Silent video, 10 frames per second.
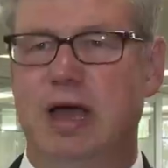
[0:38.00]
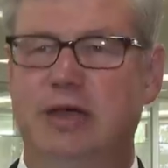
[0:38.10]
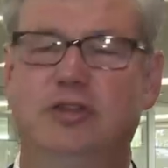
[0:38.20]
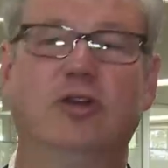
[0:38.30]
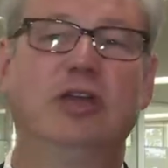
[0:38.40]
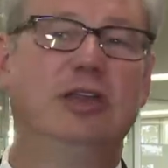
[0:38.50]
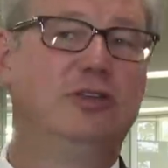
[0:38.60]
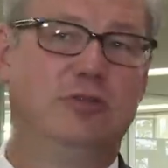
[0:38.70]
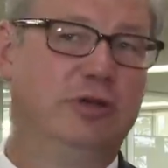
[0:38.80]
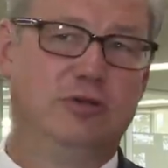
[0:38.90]
uh, turn
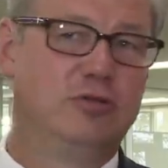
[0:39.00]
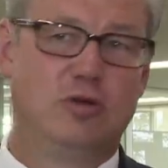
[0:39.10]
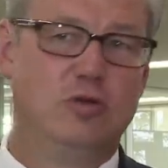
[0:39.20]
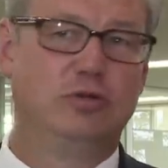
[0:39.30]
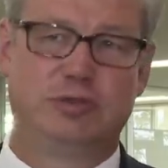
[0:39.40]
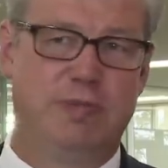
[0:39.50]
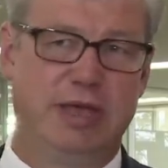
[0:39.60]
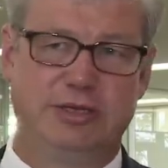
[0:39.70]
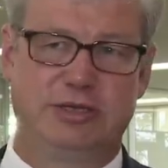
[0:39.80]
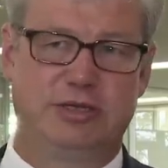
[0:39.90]
into a new cool
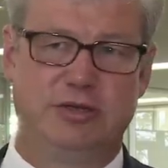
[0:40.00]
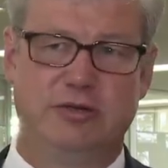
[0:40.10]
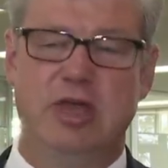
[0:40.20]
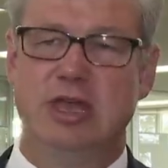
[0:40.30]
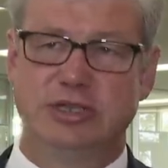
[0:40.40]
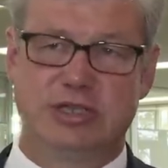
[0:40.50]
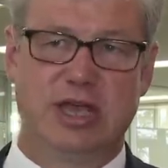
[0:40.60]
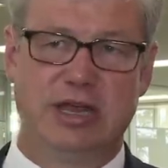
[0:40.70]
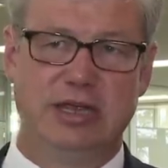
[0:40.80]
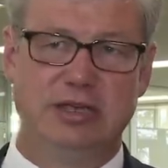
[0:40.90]
space to
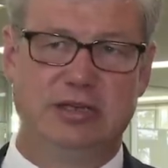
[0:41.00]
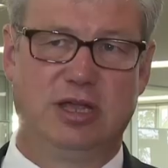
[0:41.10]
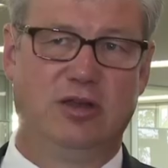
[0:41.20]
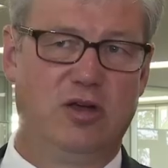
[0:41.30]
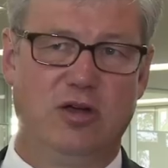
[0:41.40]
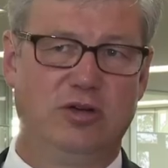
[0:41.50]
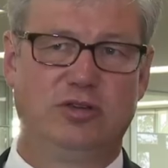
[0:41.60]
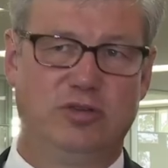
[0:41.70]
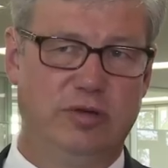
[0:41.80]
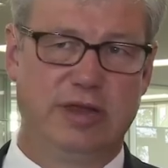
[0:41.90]
study, to
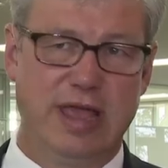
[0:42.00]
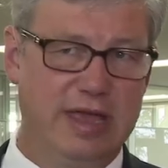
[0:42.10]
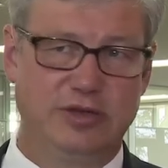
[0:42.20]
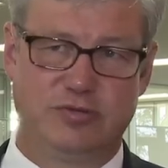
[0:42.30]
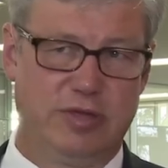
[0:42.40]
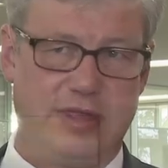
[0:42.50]
learn, to engage with